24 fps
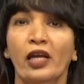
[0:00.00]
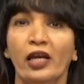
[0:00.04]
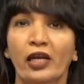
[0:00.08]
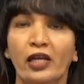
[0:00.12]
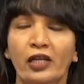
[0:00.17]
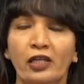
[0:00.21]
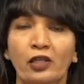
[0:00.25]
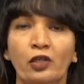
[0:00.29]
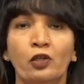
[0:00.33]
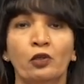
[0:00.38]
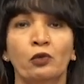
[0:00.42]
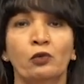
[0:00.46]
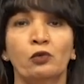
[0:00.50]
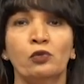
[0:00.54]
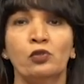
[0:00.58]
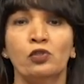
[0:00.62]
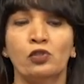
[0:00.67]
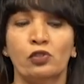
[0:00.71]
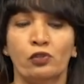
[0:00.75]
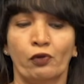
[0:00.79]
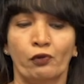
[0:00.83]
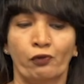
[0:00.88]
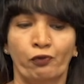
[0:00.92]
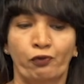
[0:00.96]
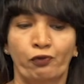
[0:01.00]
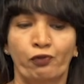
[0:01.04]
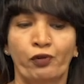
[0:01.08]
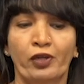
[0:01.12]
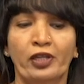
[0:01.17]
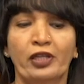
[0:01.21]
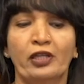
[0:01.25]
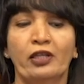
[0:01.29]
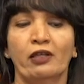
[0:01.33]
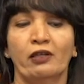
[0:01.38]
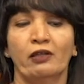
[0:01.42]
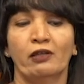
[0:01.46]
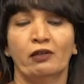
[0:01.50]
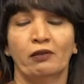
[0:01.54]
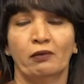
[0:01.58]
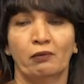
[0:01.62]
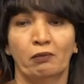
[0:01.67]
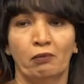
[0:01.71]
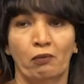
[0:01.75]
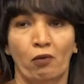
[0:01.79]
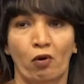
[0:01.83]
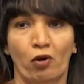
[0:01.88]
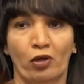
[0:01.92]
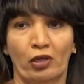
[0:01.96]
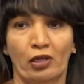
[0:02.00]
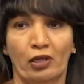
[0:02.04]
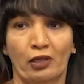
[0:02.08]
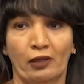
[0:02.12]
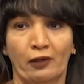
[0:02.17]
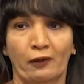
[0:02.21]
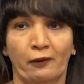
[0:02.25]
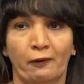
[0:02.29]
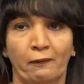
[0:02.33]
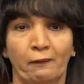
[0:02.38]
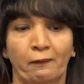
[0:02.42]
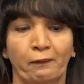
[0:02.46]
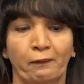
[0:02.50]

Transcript: induced fit model.